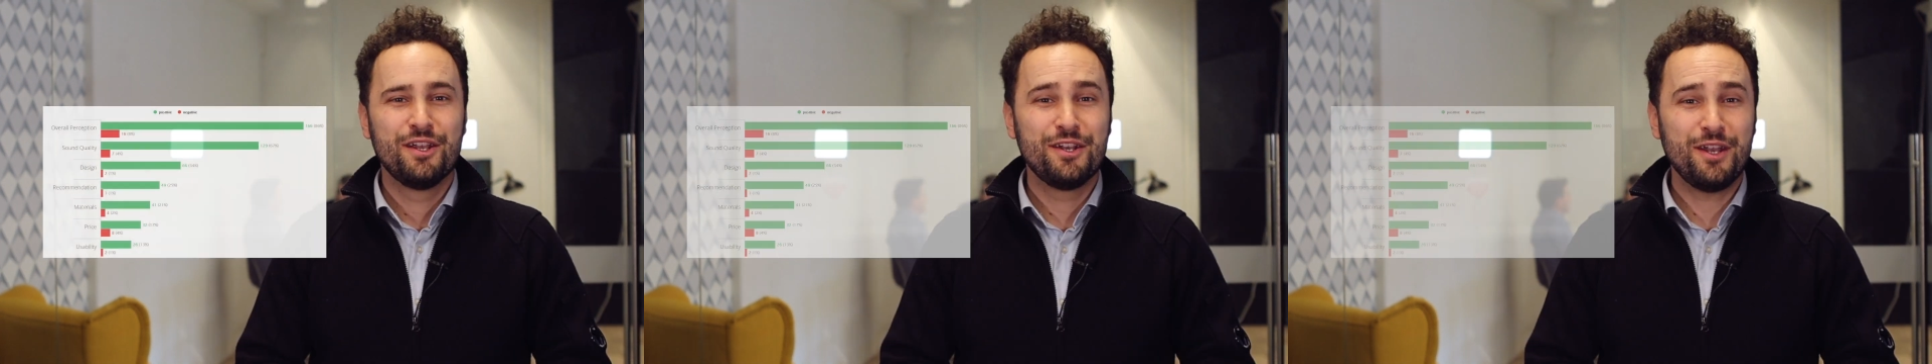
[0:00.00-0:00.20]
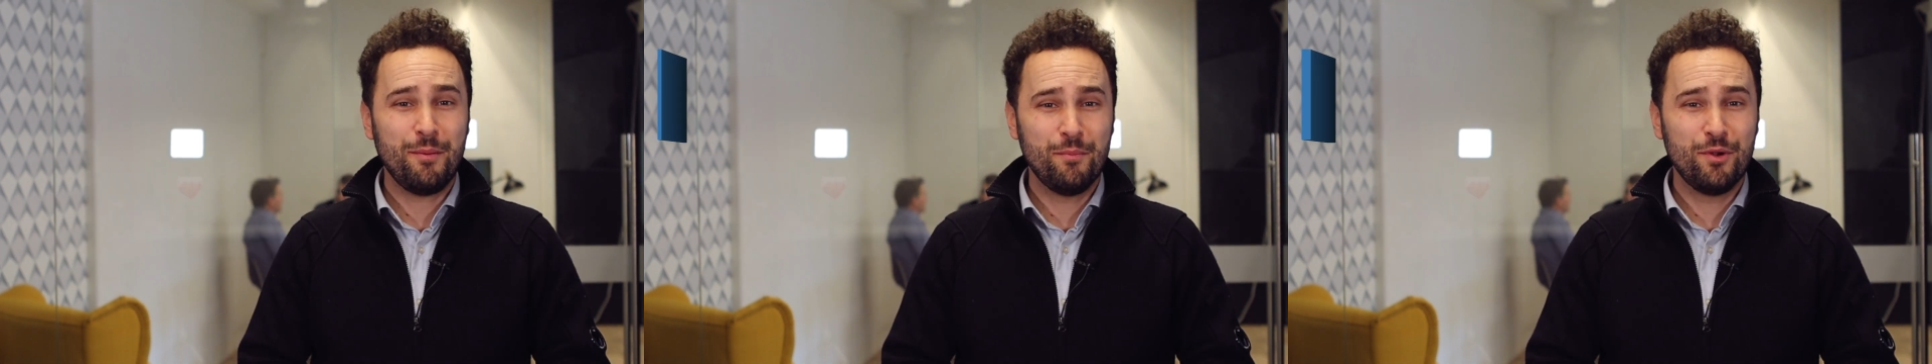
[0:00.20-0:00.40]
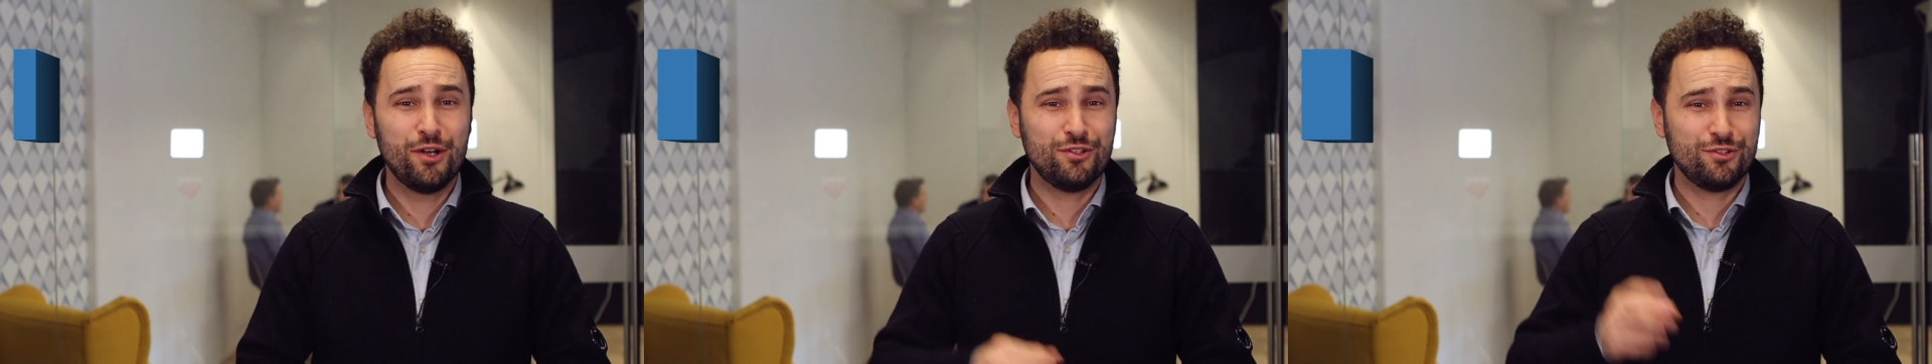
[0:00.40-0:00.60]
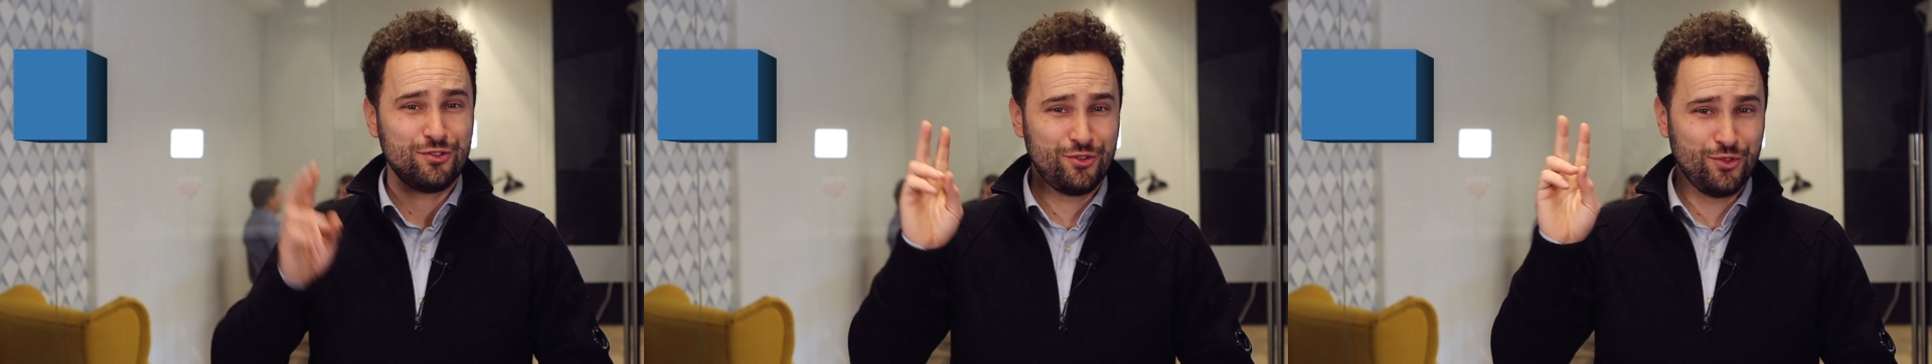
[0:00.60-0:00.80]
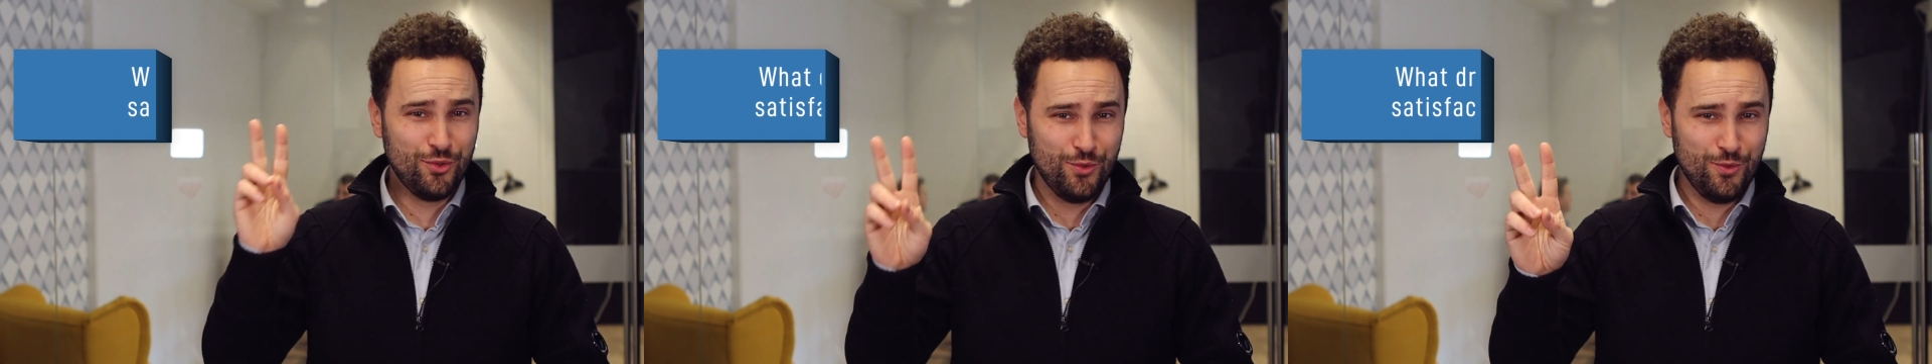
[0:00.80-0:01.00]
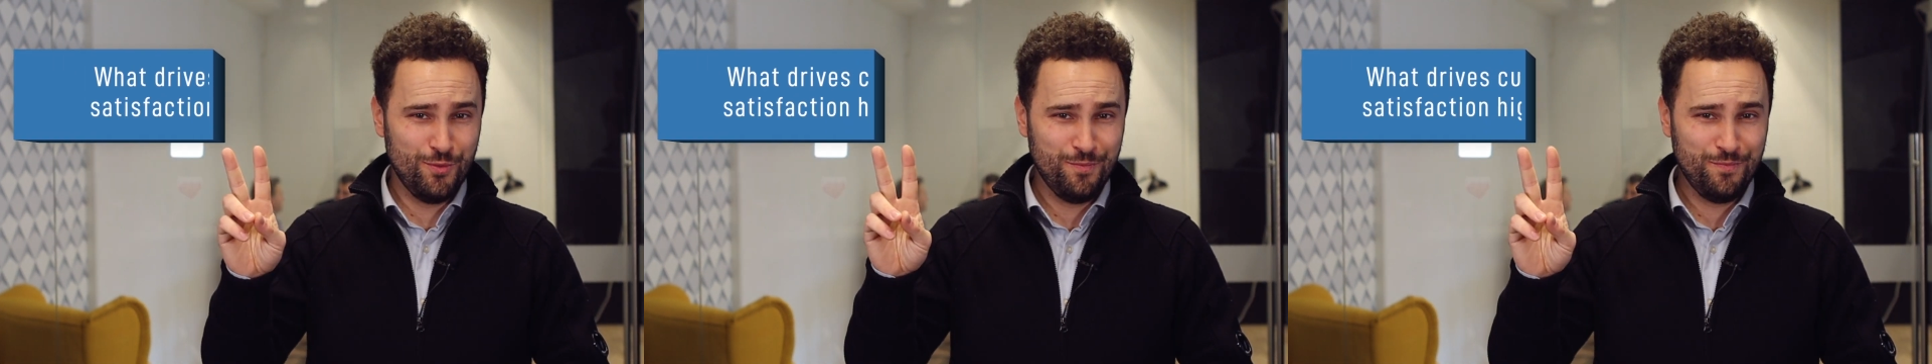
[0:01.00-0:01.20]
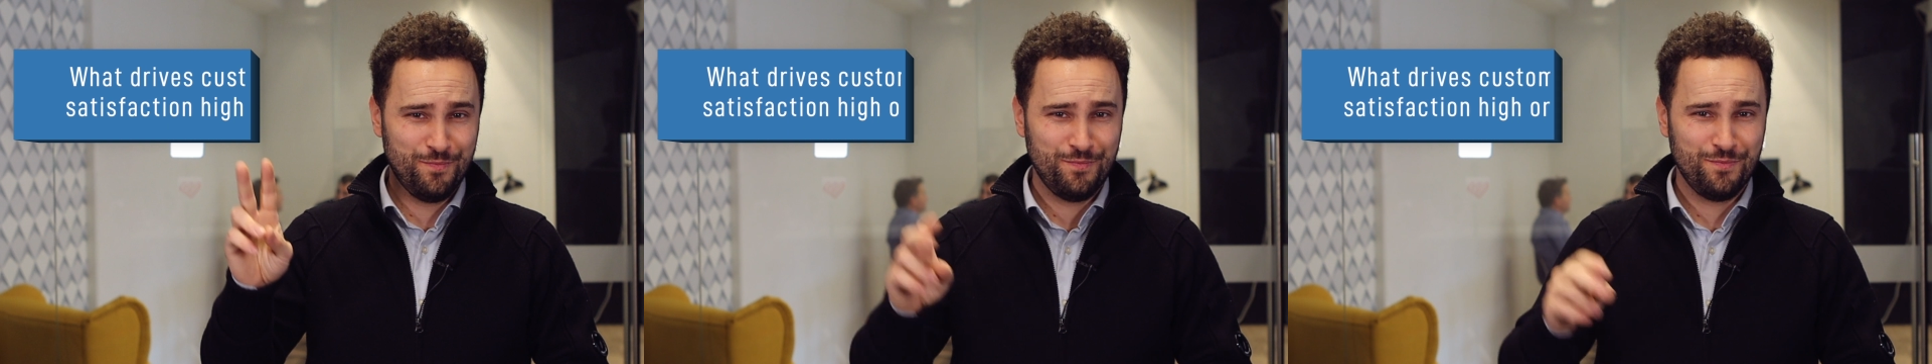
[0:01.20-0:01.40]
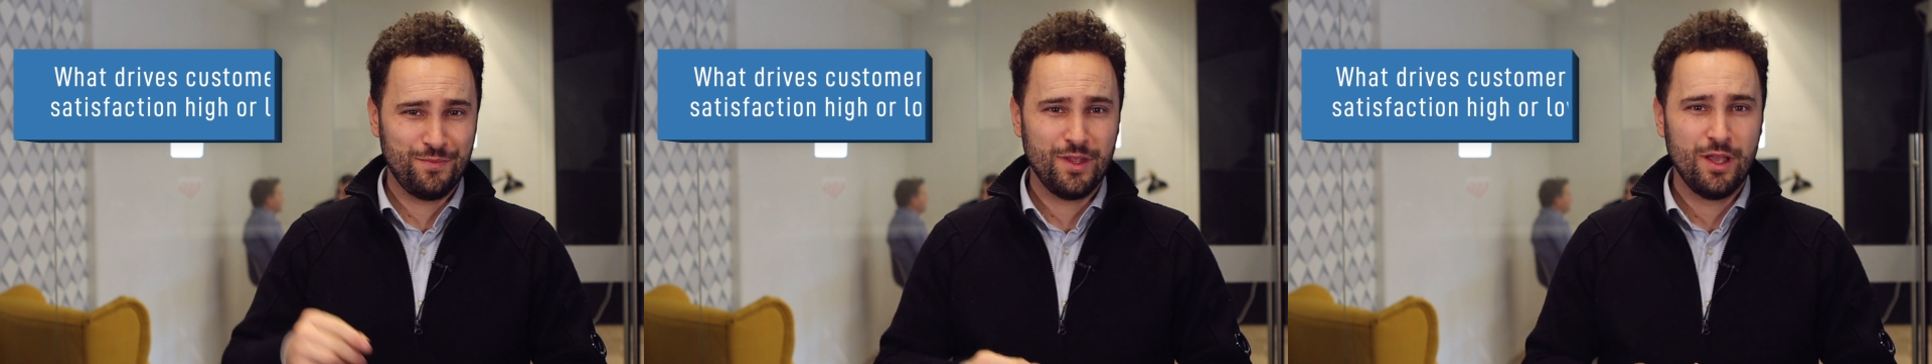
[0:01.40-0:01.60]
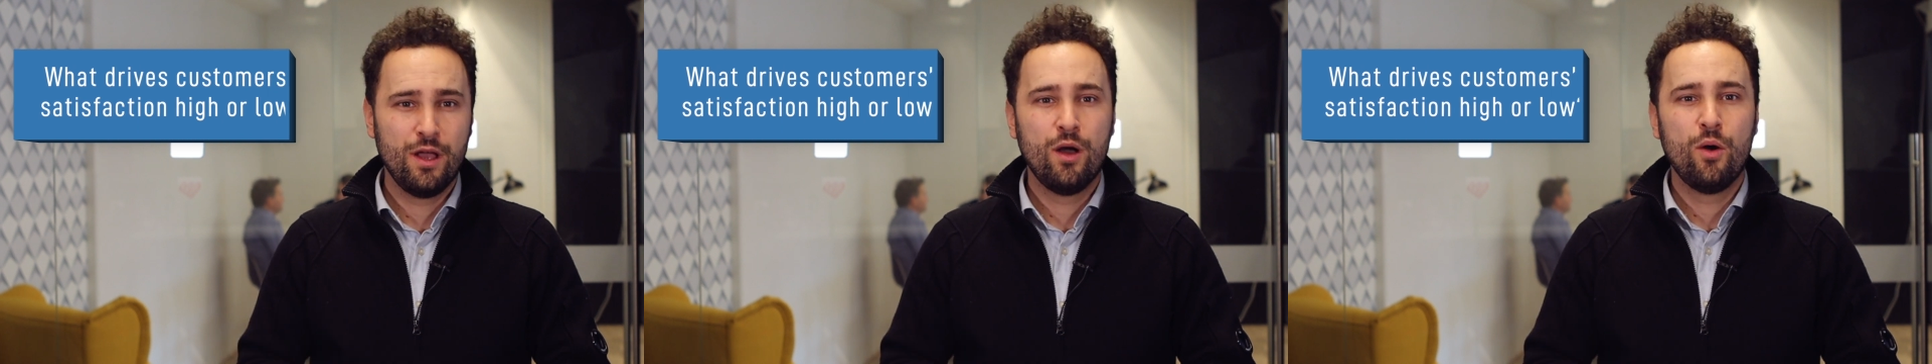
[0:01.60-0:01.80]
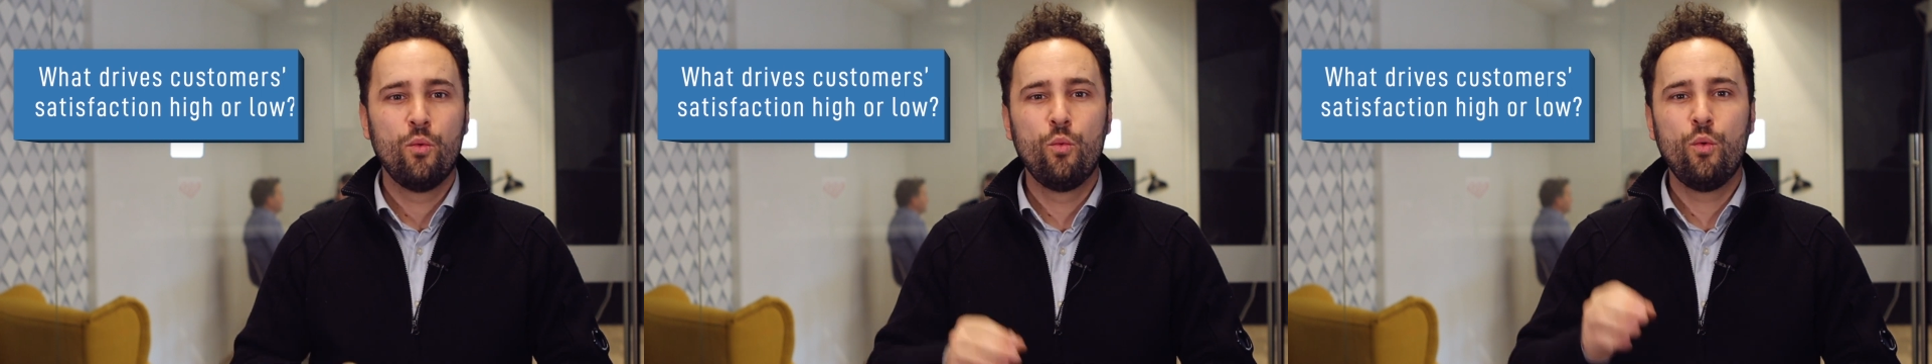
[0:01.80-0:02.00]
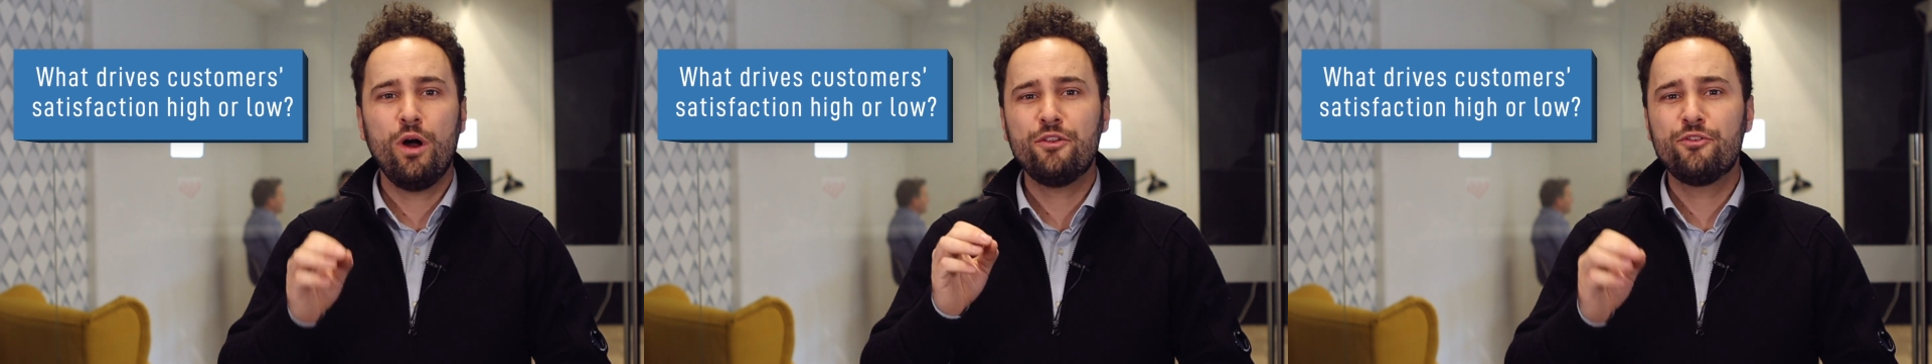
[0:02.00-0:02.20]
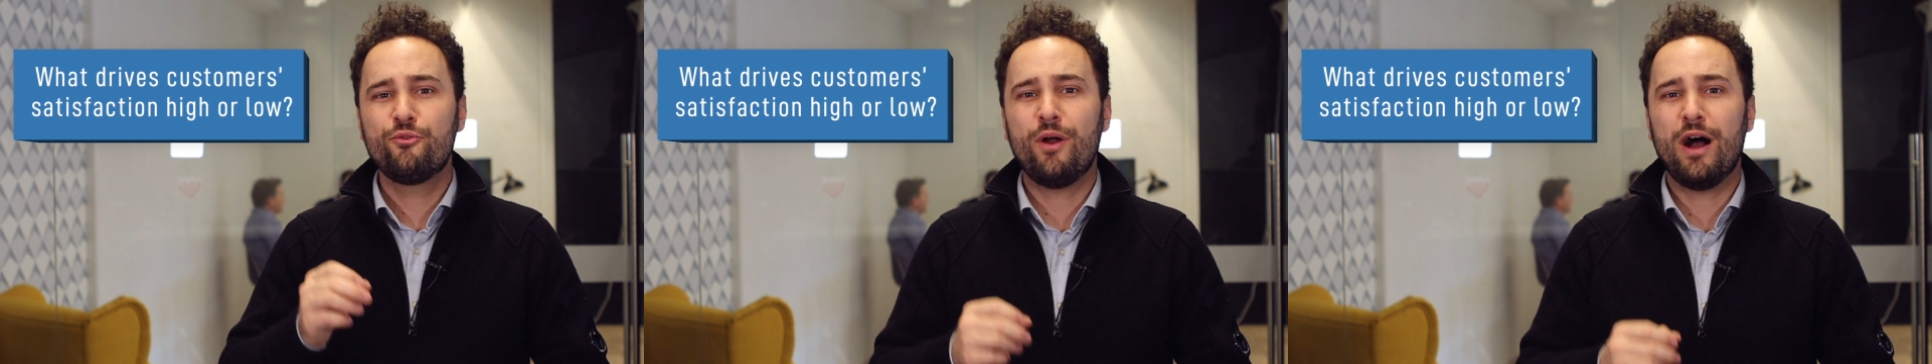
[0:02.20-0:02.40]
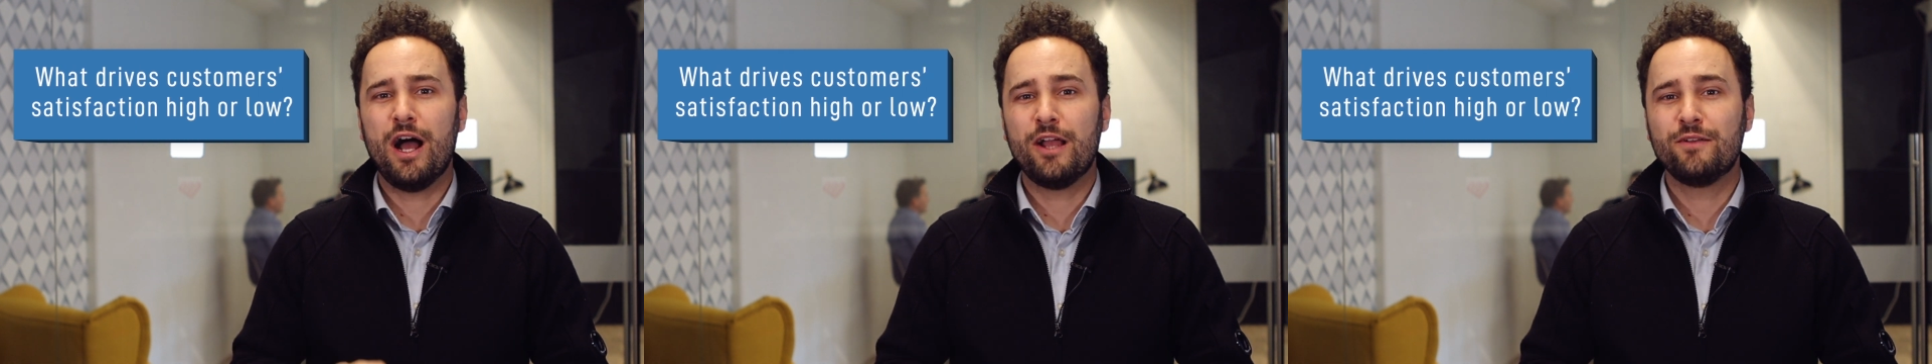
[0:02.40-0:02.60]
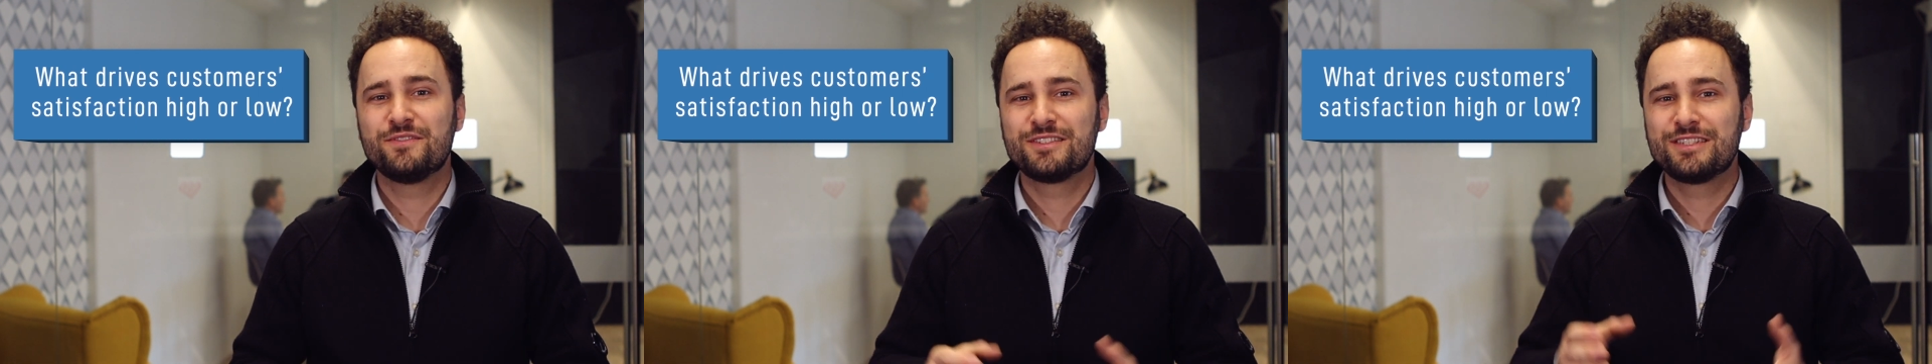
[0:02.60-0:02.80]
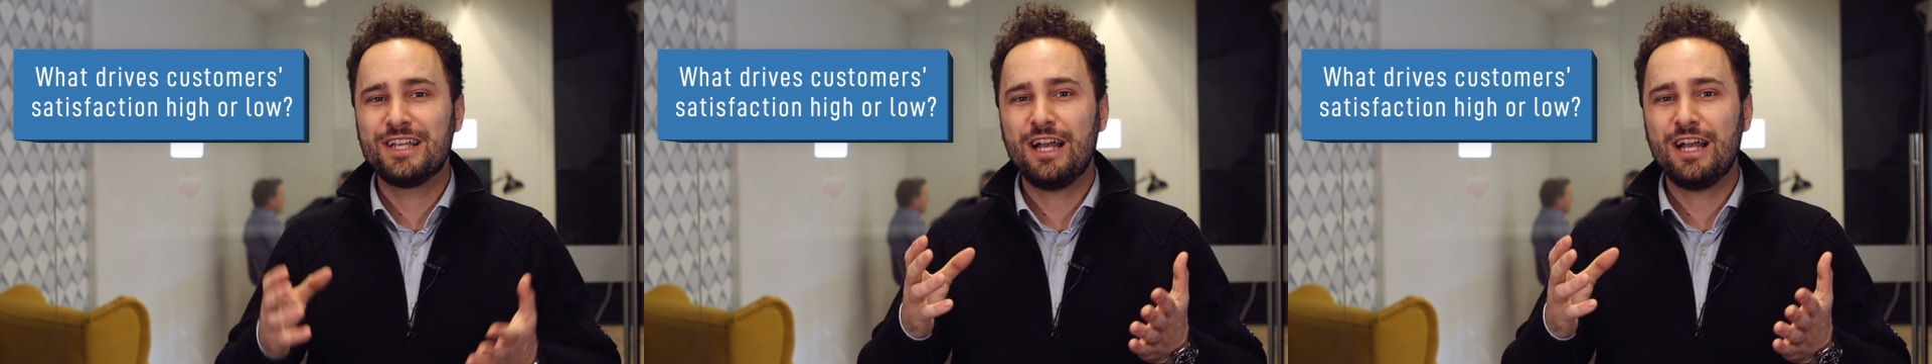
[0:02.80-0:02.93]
Number 2. What drives